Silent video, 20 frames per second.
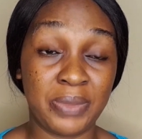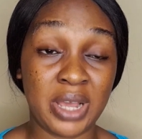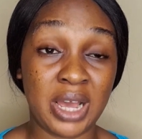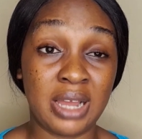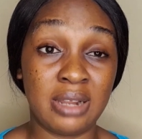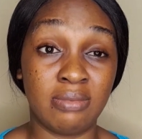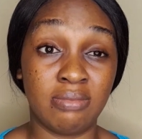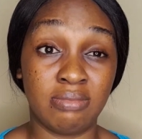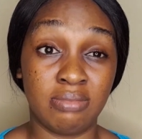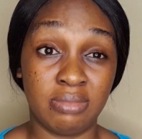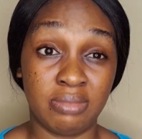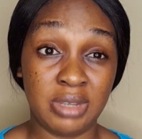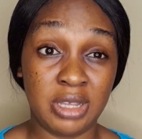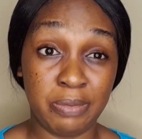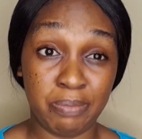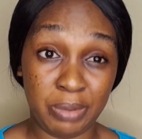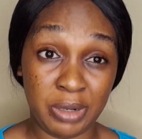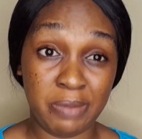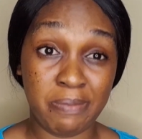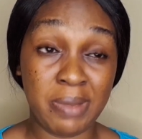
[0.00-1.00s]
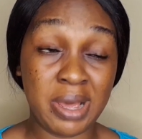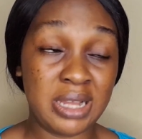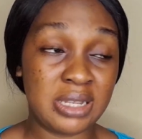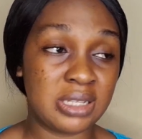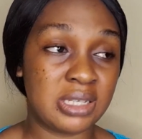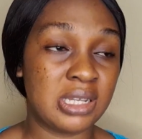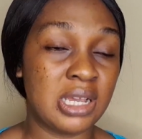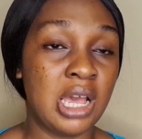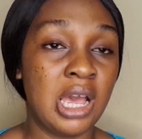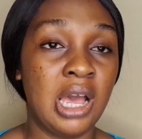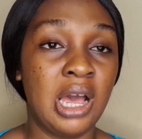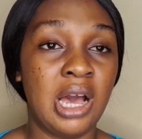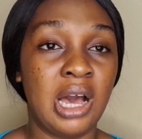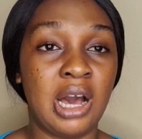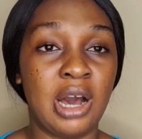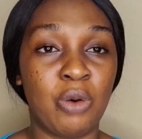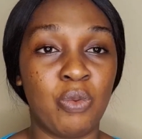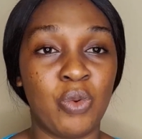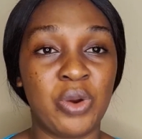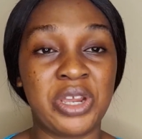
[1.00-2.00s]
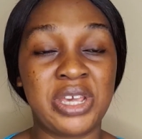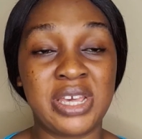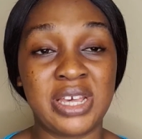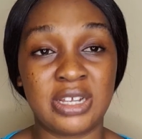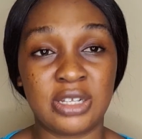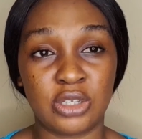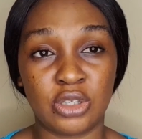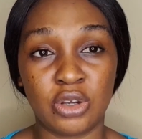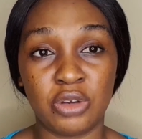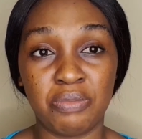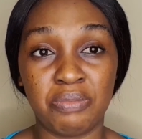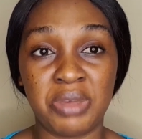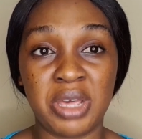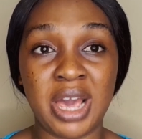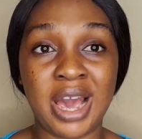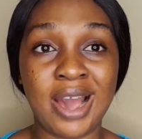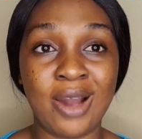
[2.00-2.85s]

and implement uh, what he has taught me.